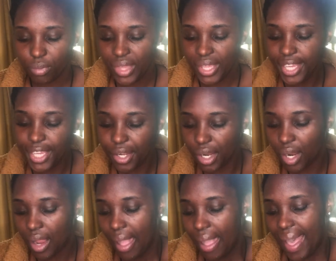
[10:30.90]
here,
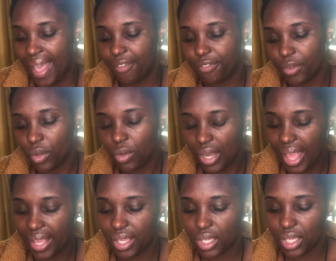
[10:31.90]
I feel
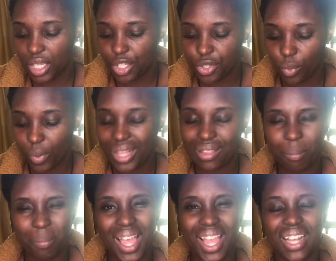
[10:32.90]
like either way, the
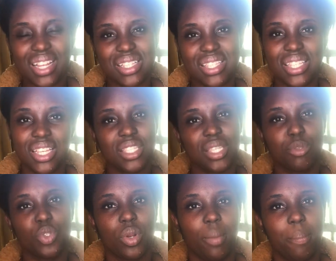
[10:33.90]
mind is seeing some
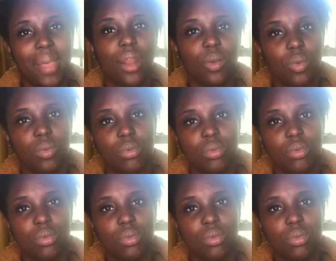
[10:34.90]
sort of battle.